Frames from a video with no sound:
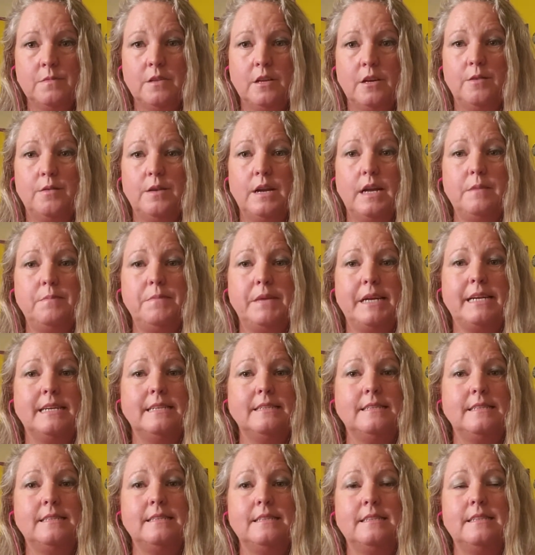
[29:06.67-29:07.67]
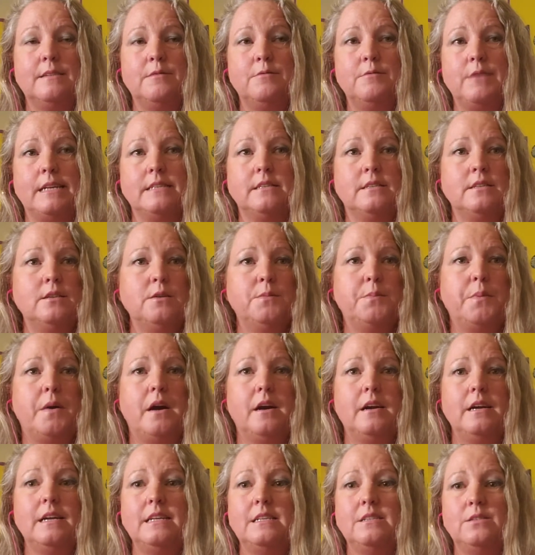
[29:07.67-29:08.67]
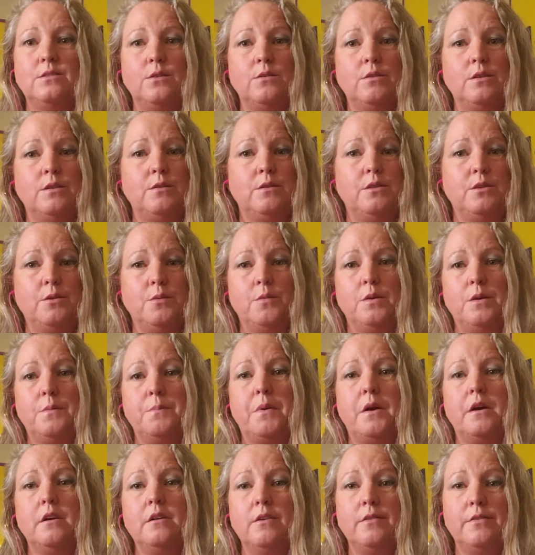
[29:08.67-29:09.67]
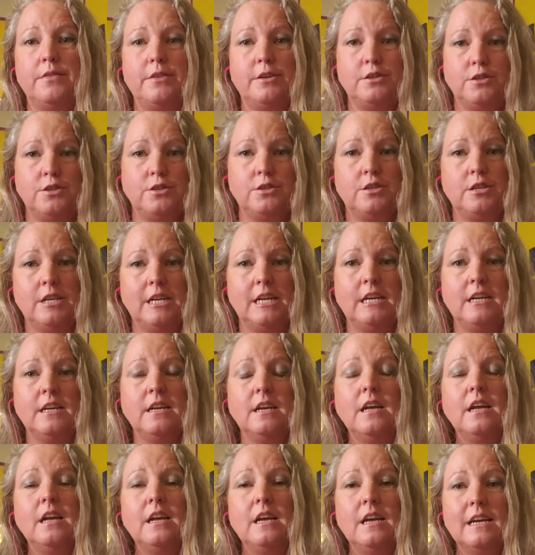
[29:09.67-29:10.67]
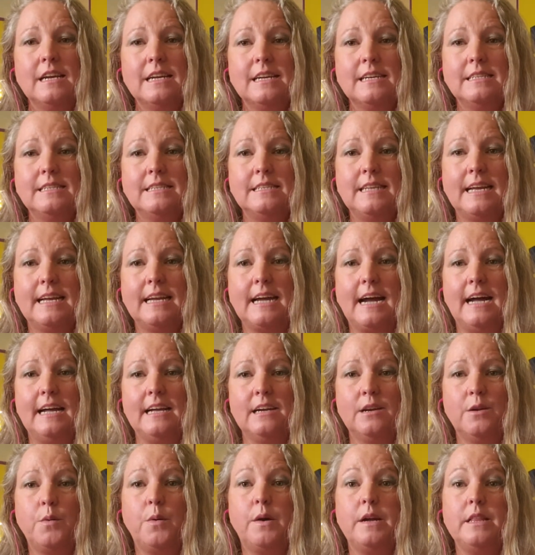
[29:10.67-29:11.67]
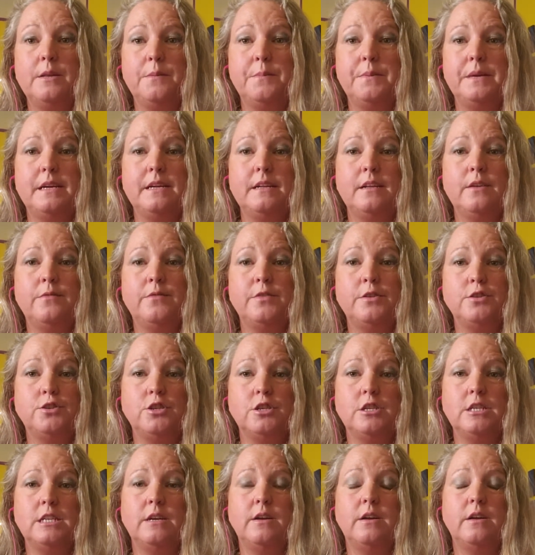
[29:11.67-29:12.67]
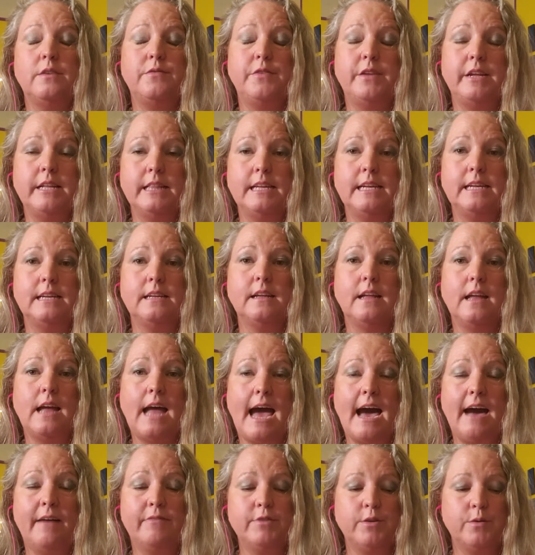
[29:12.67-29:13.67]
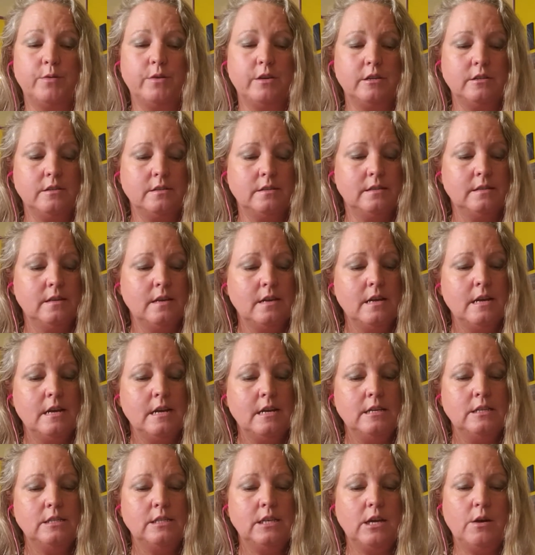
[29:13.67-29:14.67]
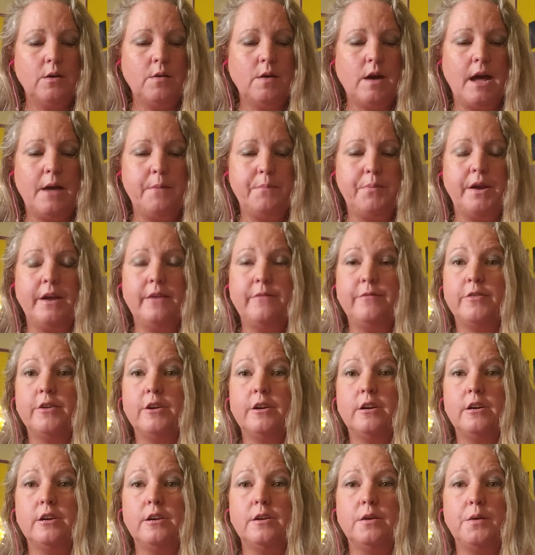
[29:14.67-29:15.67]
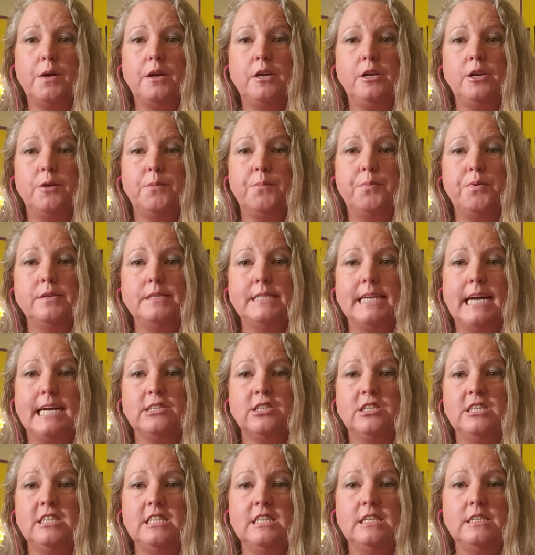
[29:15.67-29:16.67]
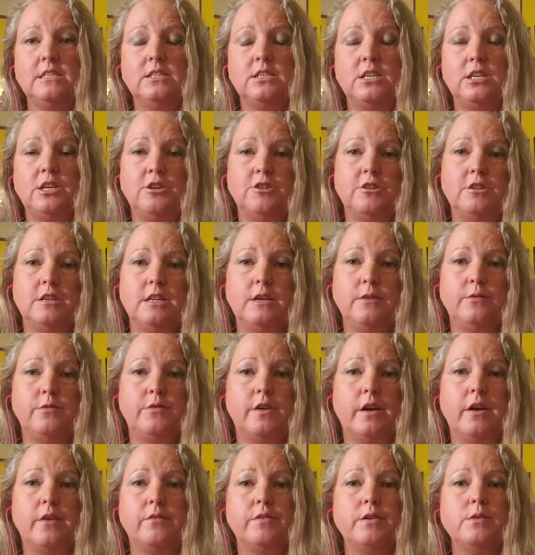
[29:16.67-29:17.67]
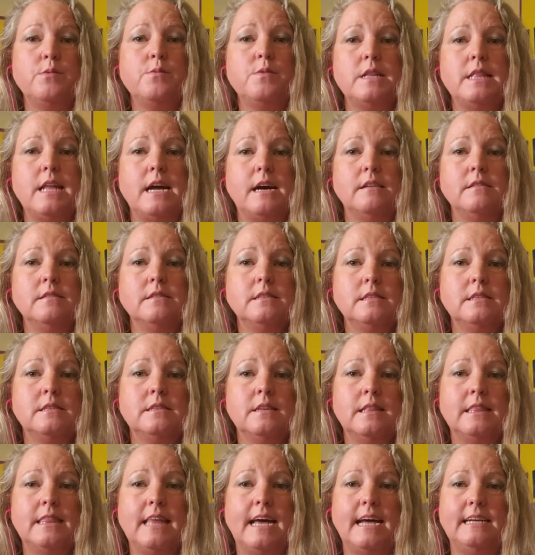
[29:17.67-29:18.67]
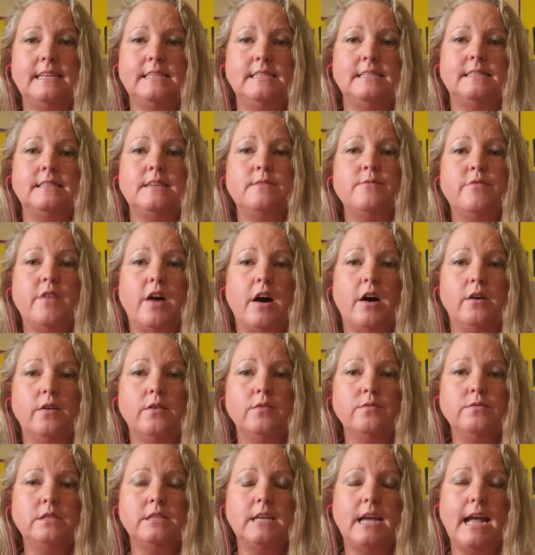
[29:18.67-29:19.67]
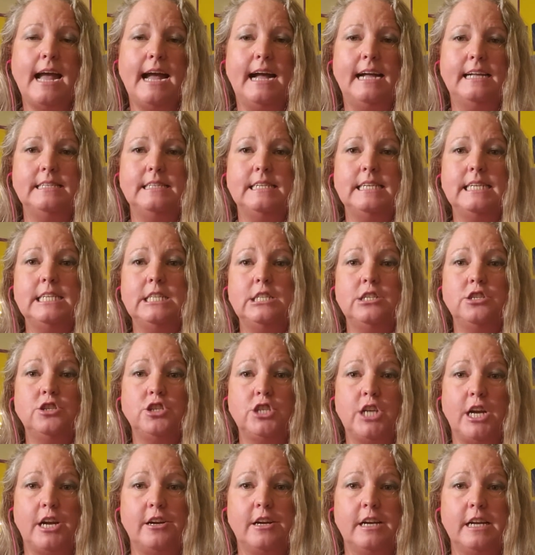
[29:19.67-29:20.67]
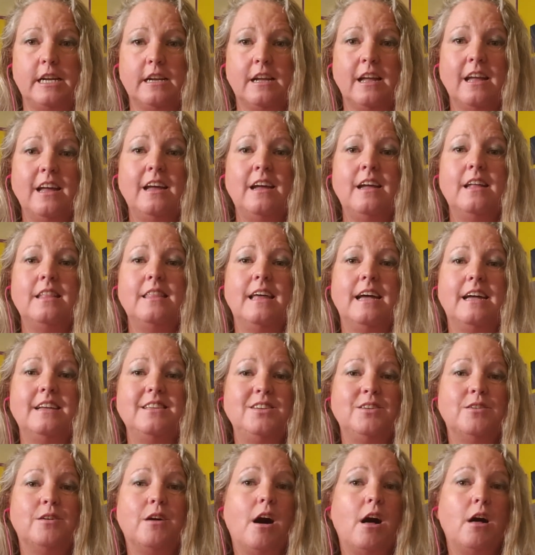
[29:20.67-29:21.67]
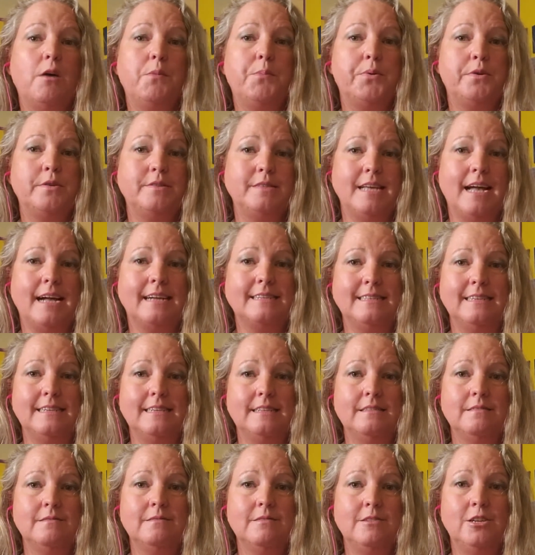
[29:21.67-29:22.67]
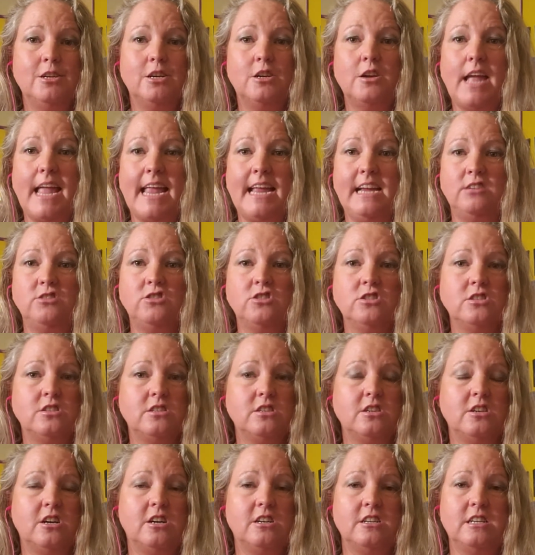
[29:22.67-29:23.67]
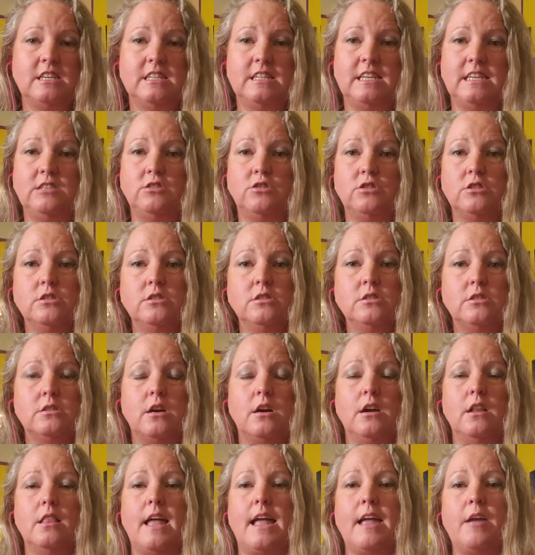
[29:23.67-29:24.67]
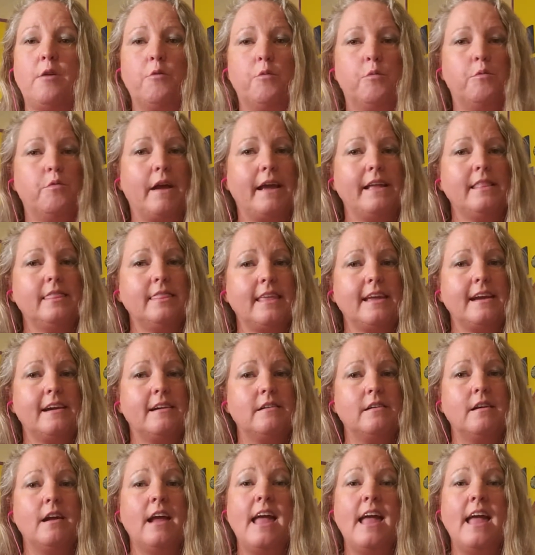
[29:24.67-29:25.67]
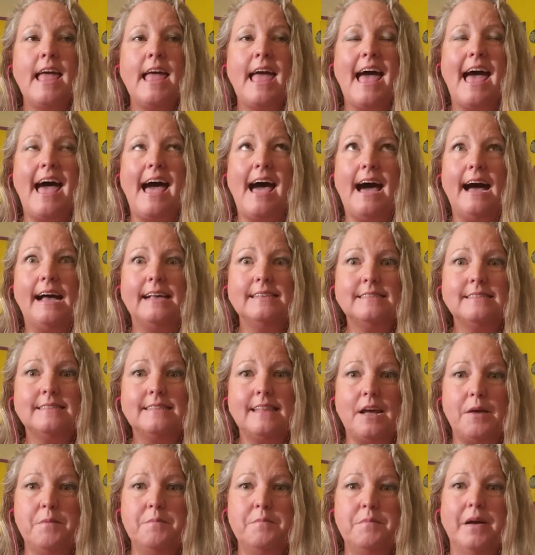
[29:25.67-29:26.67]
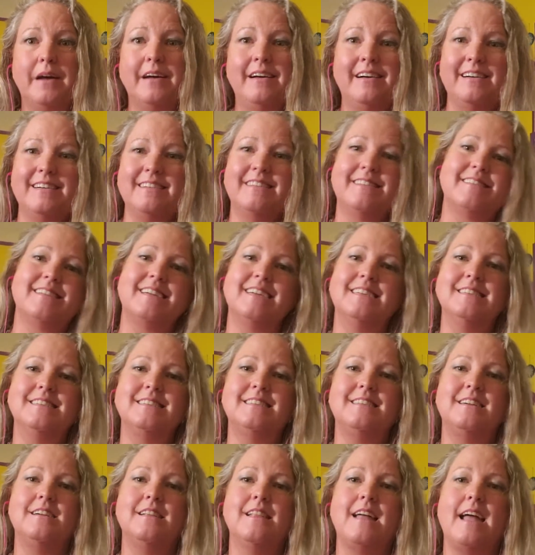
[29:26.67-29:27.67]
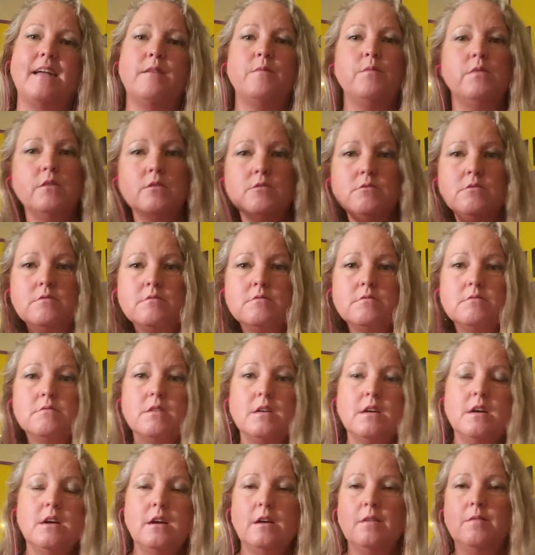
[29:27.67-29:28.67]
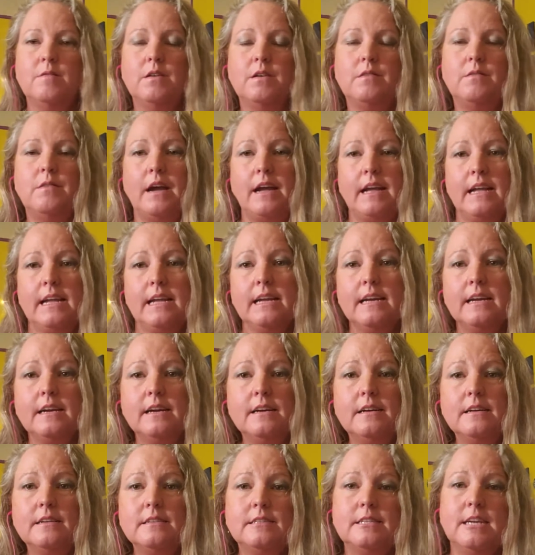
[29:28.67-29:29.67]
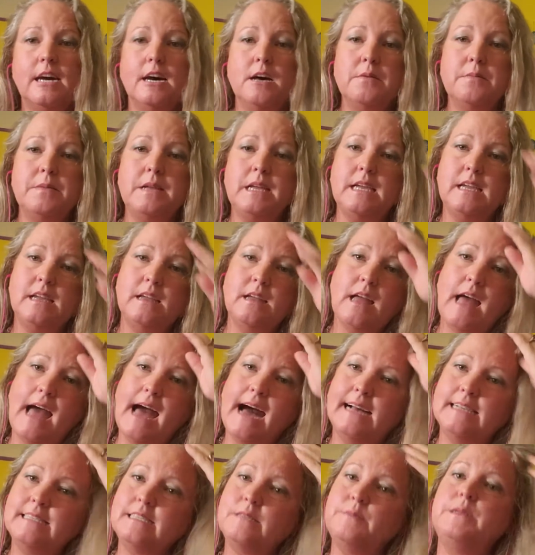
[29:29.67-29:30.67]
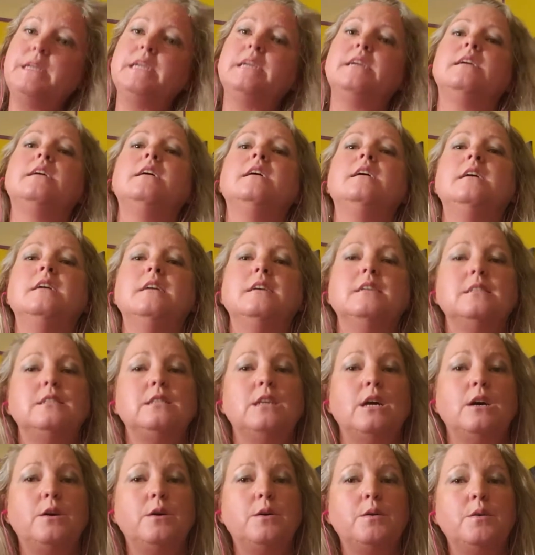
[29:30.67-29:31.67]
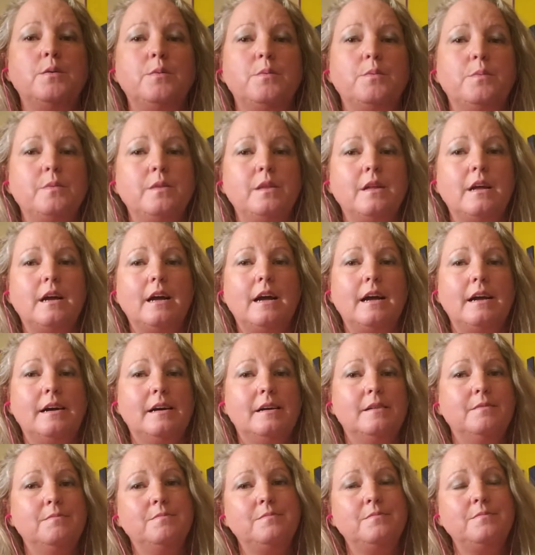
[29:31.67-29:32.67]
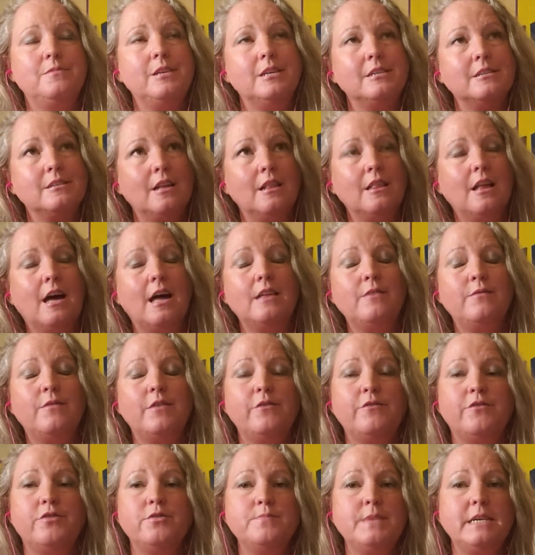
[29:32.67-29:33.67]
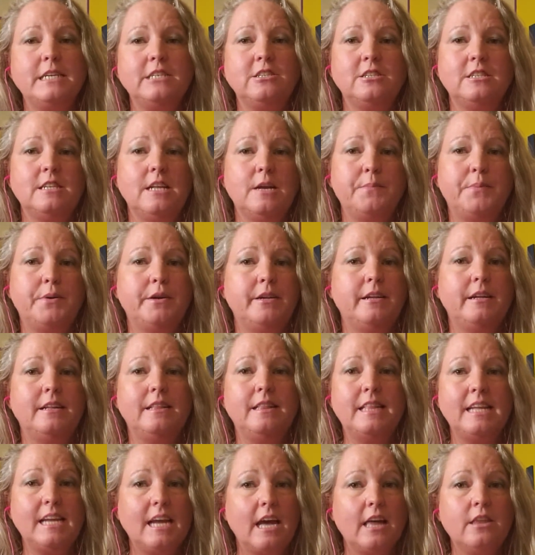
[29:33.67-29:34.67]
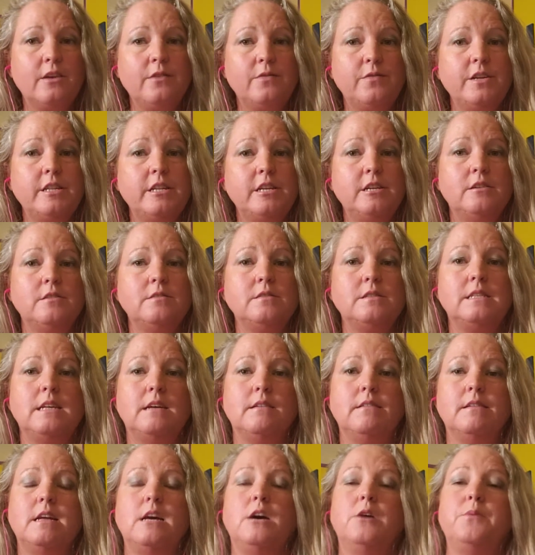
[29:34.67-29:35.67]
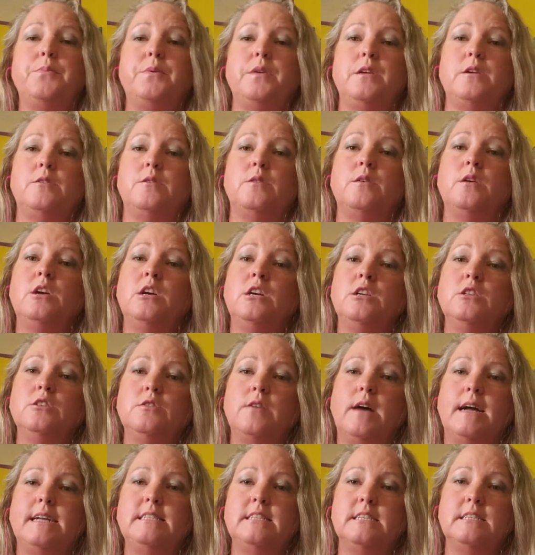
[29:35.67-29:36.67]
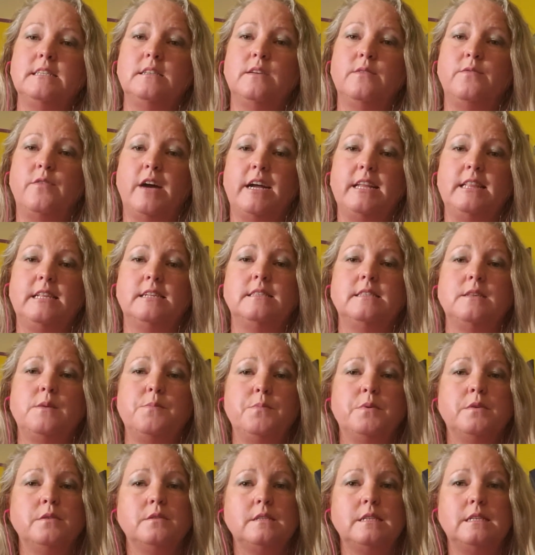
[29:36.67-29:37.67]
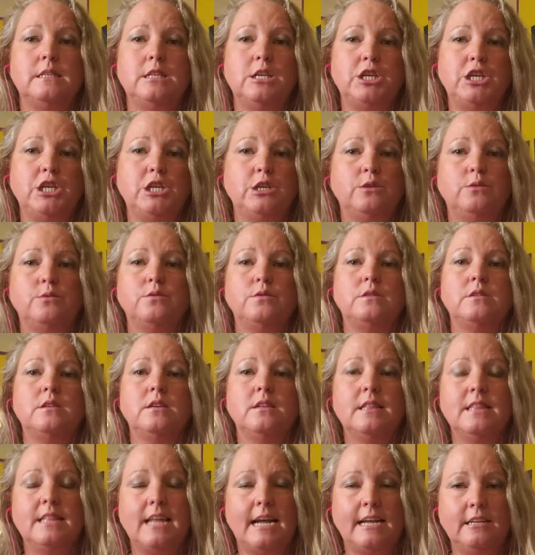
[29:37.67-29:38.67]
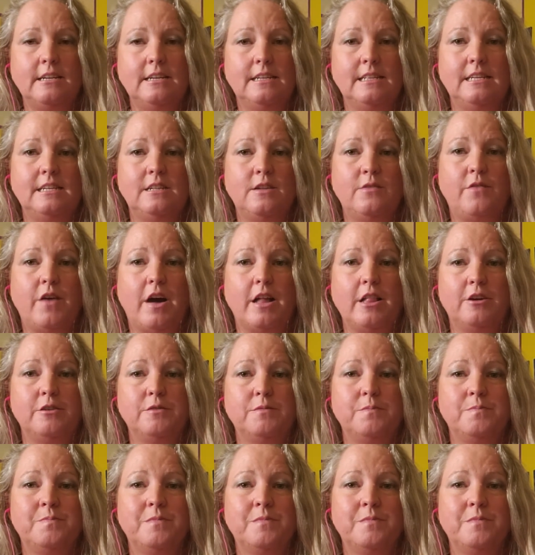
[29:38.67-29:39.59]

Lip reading: All right, because the rescue part is only the one part of their journey, because they got quite a bit of a journey of healing afterwards. So I pray for protection and security for everyone else that is involved and in the sharing, that you're all protected. Your angels and guardian angels are like right there. Ask them, because they're like, woo, we're right here, tell me, ask me. So there's a lot of information I put in the other videos that will help you to identify the symbols and the cues that you need to follow.